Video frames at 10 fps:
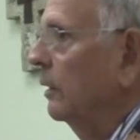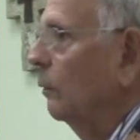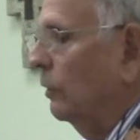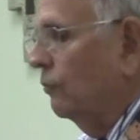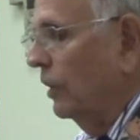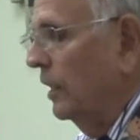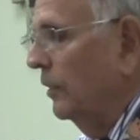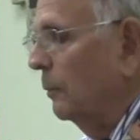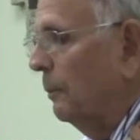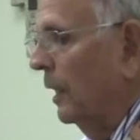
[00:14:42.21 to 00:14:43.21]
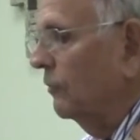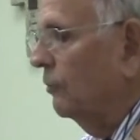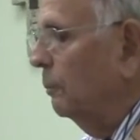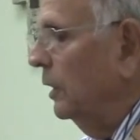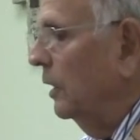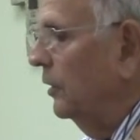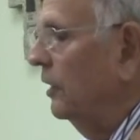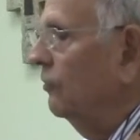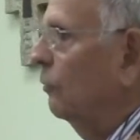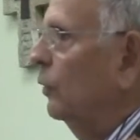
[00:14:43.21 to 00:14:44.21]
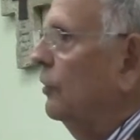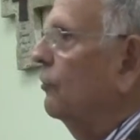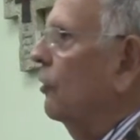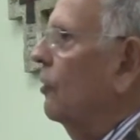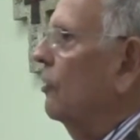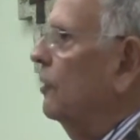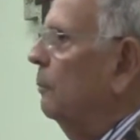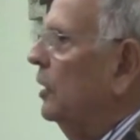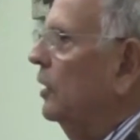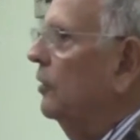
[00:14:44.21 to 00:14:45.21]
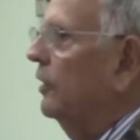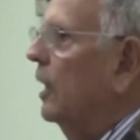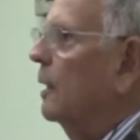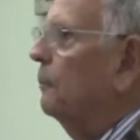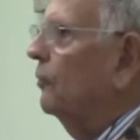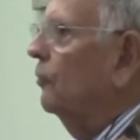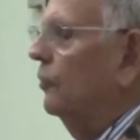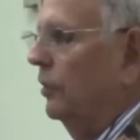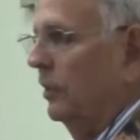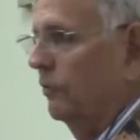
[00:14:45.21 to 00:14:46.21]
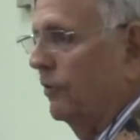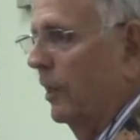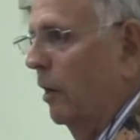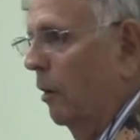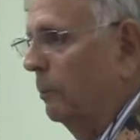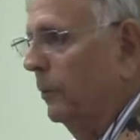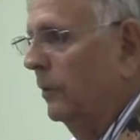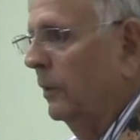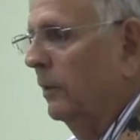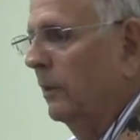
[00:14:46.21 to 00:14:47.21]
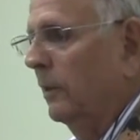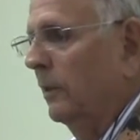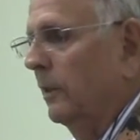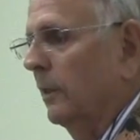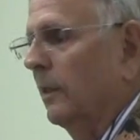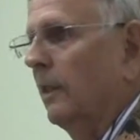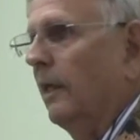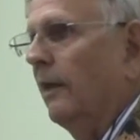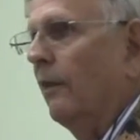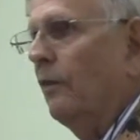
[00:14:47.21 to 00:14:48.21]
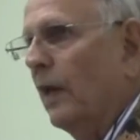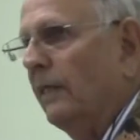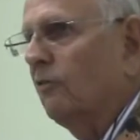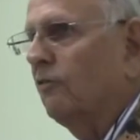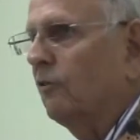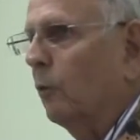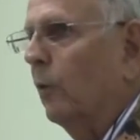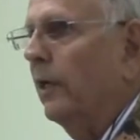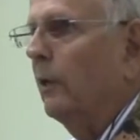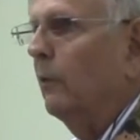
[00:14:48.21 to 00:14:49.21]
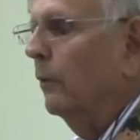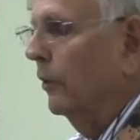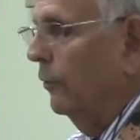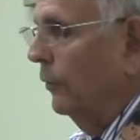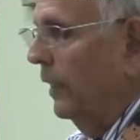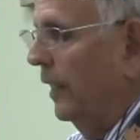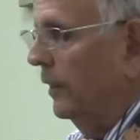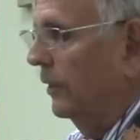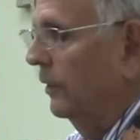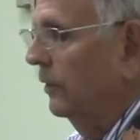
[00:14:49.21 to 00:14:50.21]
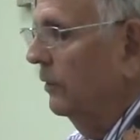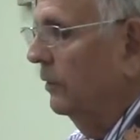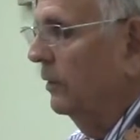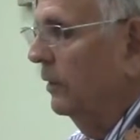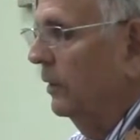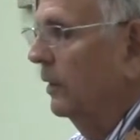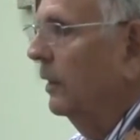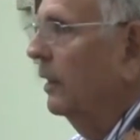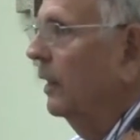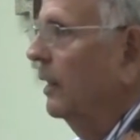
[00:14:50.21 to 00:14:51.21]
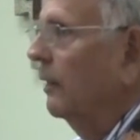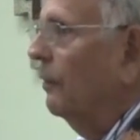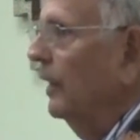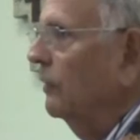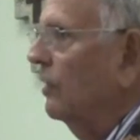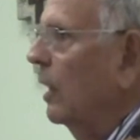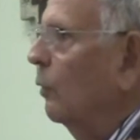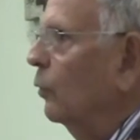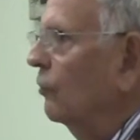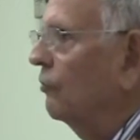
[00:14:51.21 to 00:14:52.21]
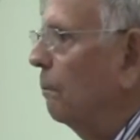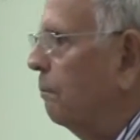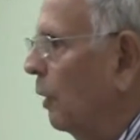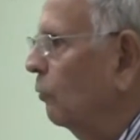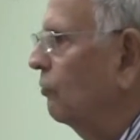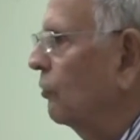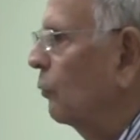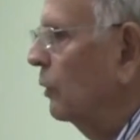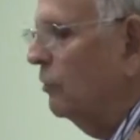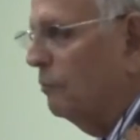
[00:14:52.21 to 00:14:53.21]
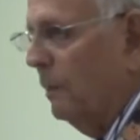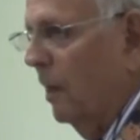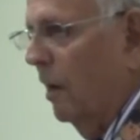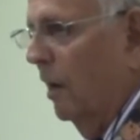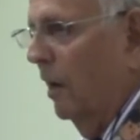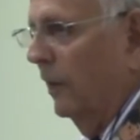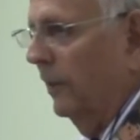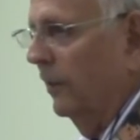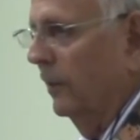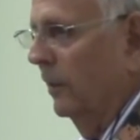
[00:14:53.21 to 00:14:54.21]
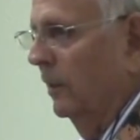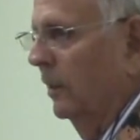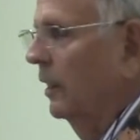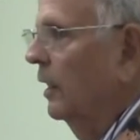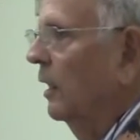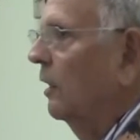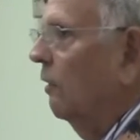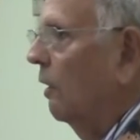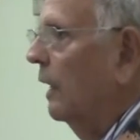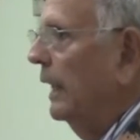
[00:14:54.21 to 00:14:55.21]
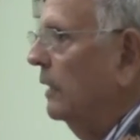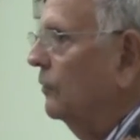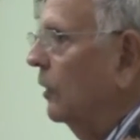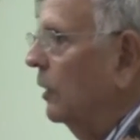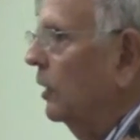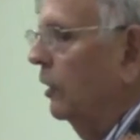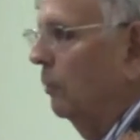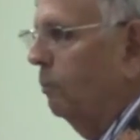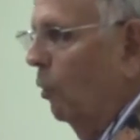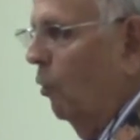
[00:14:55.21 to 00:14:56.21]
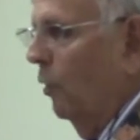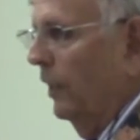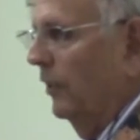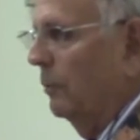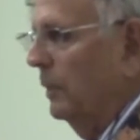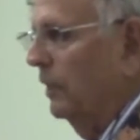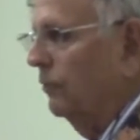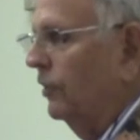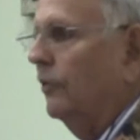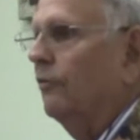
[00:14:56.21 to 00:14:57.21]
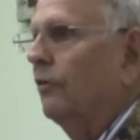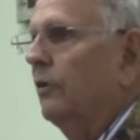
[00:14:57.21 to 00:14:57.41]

We see the possibilities and we turn them into the opportunities to help. And that's the way we were created. That's how we're supposed to respond. Like the little boy in the message.